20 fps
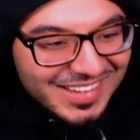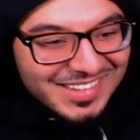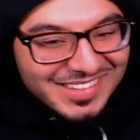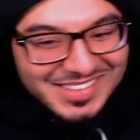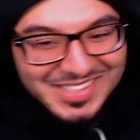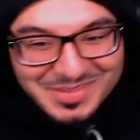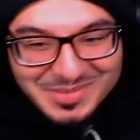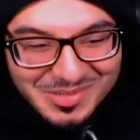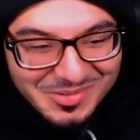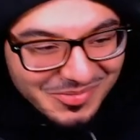
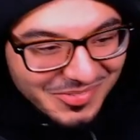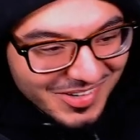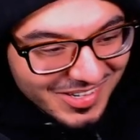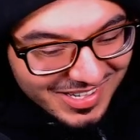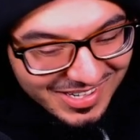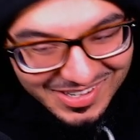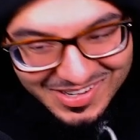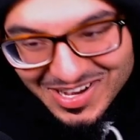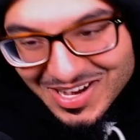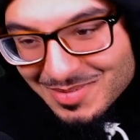W
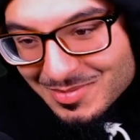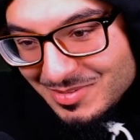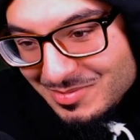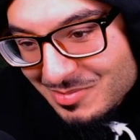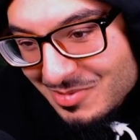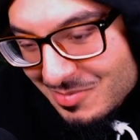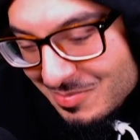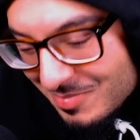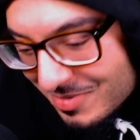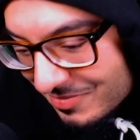fucking comments,
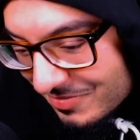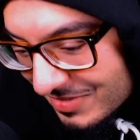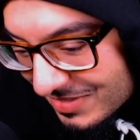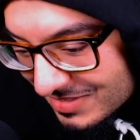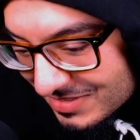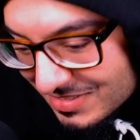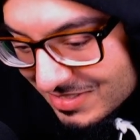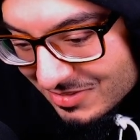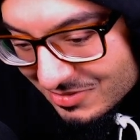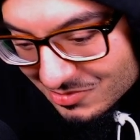bro.
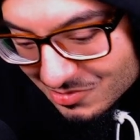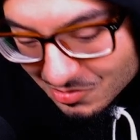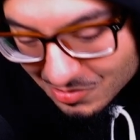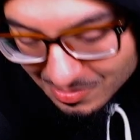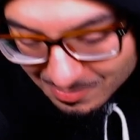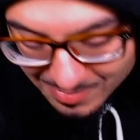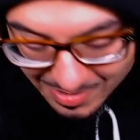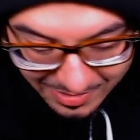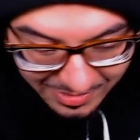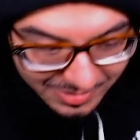Motherfuckers can joke
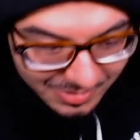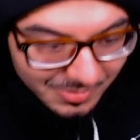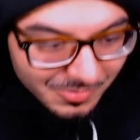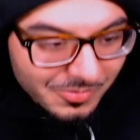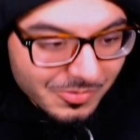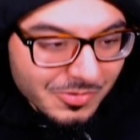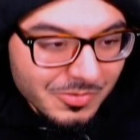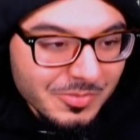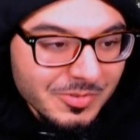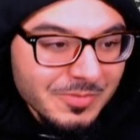about it. You
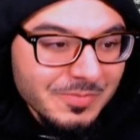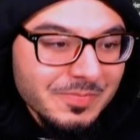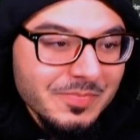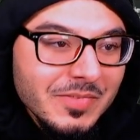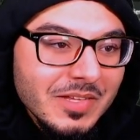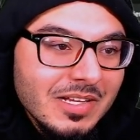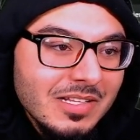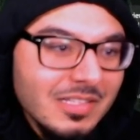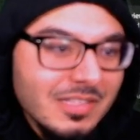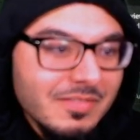feel me?
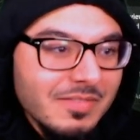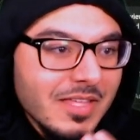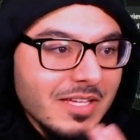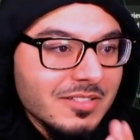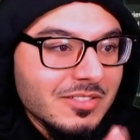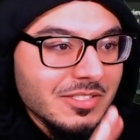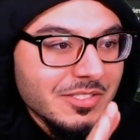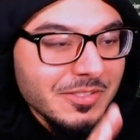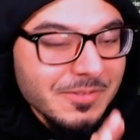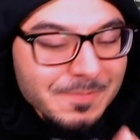I love that
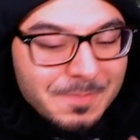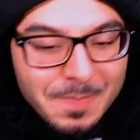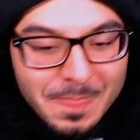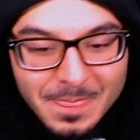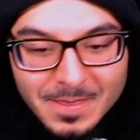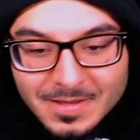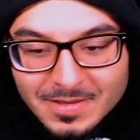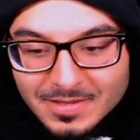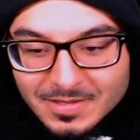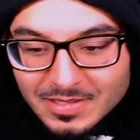shit.
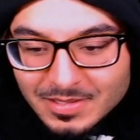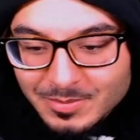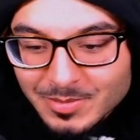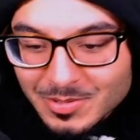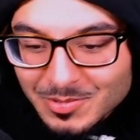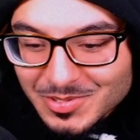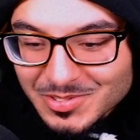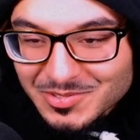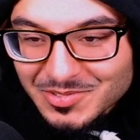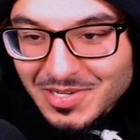Let me know
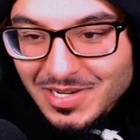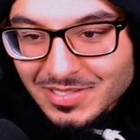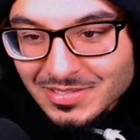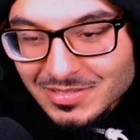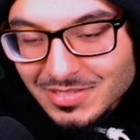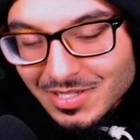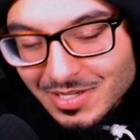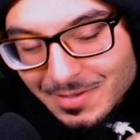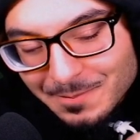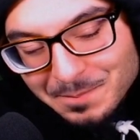what you guys
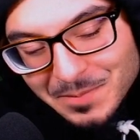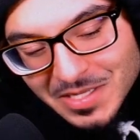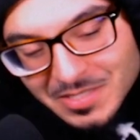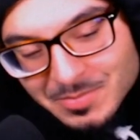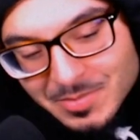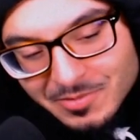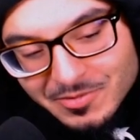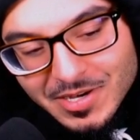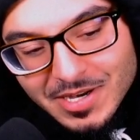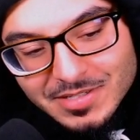thought. That's
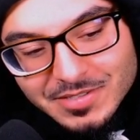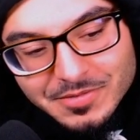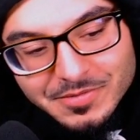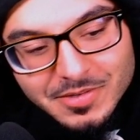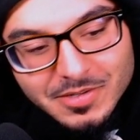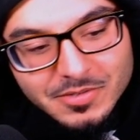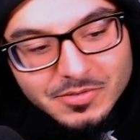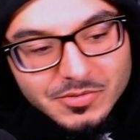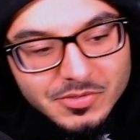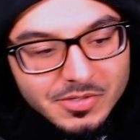my reaction. If
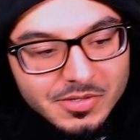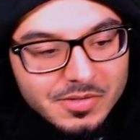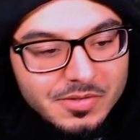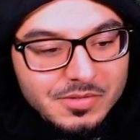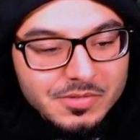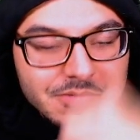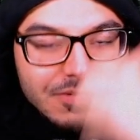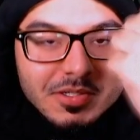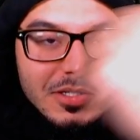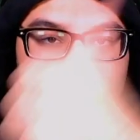y'all enjoyed, give
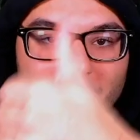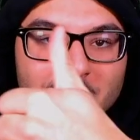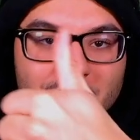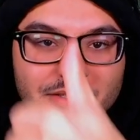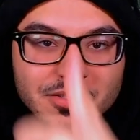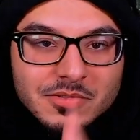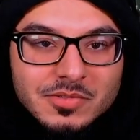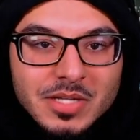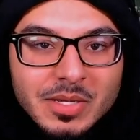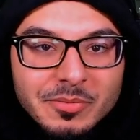this video a like,
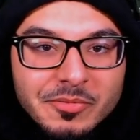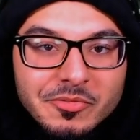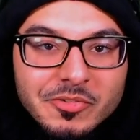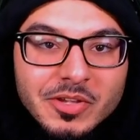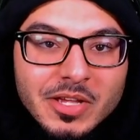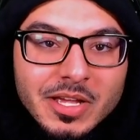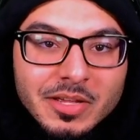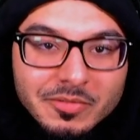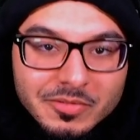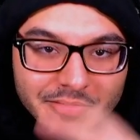subscribe if you
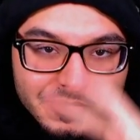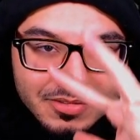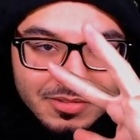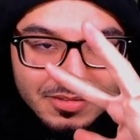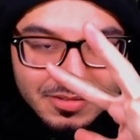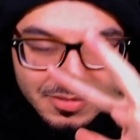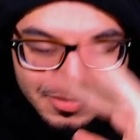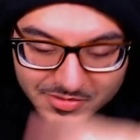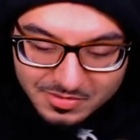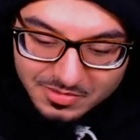haven't,
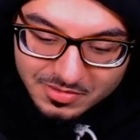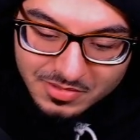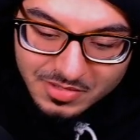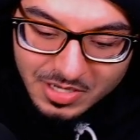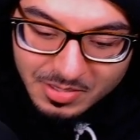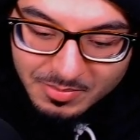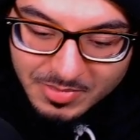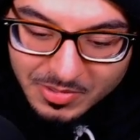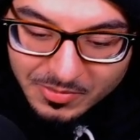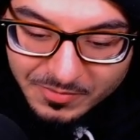and
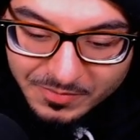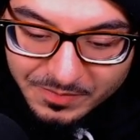I'm out.